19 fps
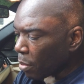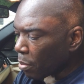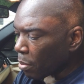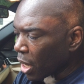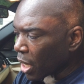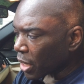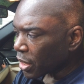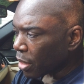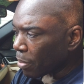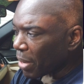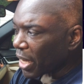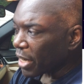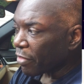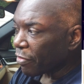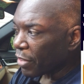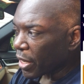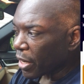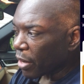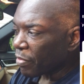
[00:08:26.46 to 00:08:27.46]
But the
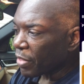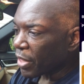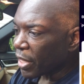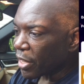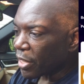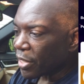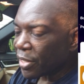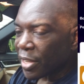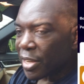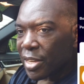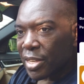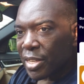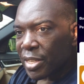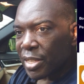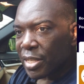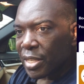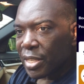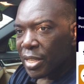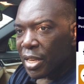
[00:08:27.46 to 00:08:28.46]
benefit of this
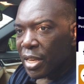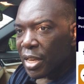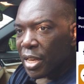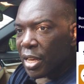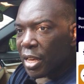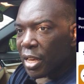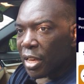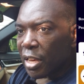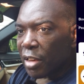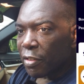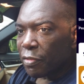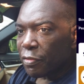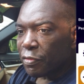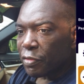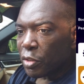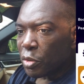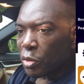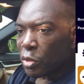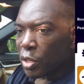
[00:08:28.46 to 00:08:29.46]
is,
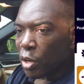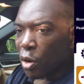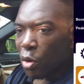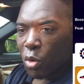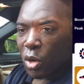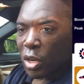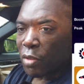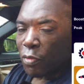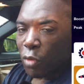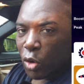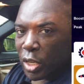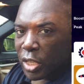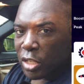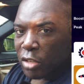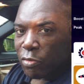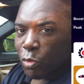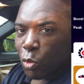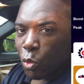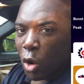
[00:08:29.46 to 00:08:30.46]
if you don't want to
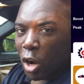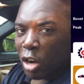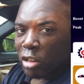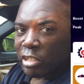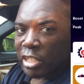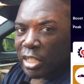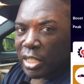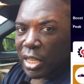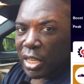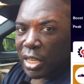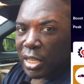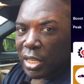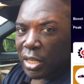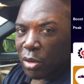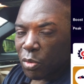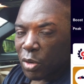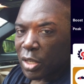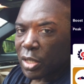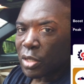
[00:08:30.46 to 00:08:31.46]
void your warranty, you
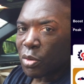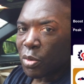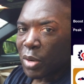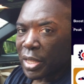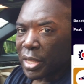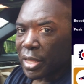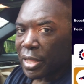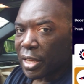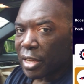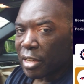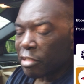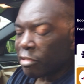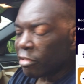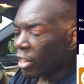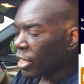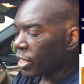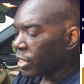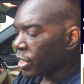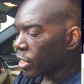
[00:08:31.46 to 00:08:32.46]
don't want to do anything
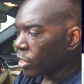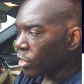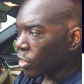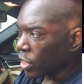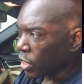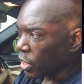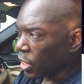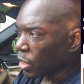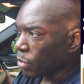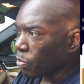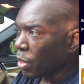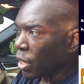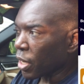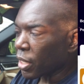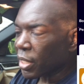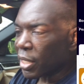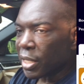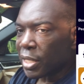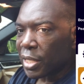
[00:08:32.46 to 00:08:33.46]
crazy, you can just
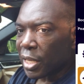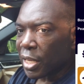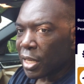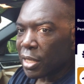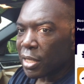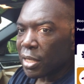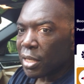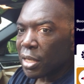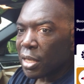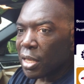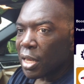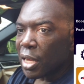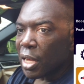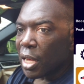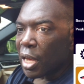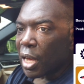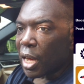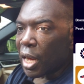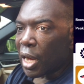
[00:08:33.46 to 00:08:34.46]
plug this in,
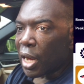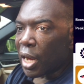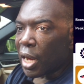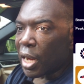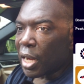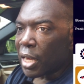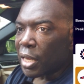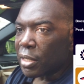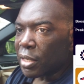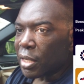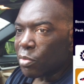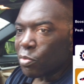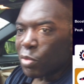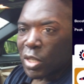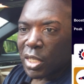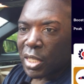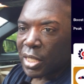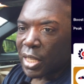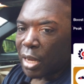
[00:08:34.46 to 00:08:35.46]
and then
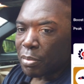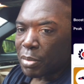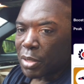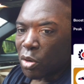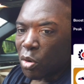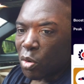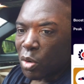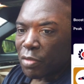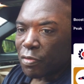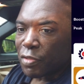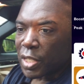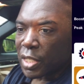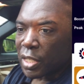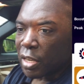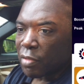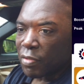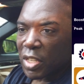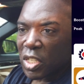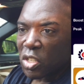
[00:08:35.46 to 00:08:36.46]
when it's time to go in for
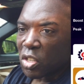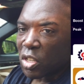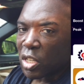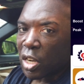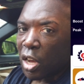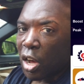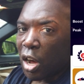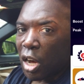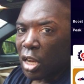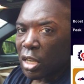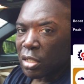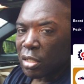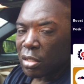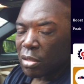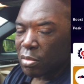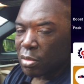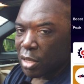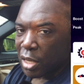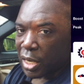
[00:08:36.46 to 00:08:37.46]
service, you can
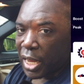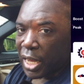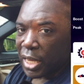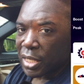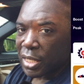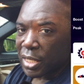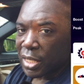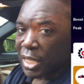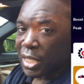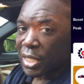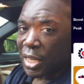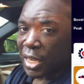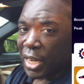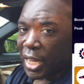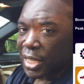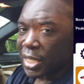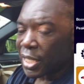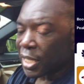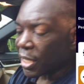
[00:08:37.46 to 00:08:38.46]

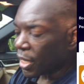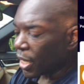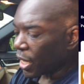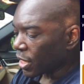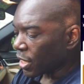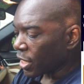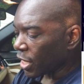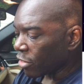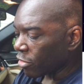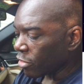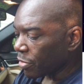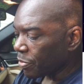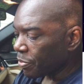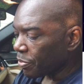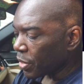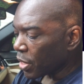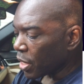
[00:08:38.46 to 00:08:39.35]
disconnect it, etc.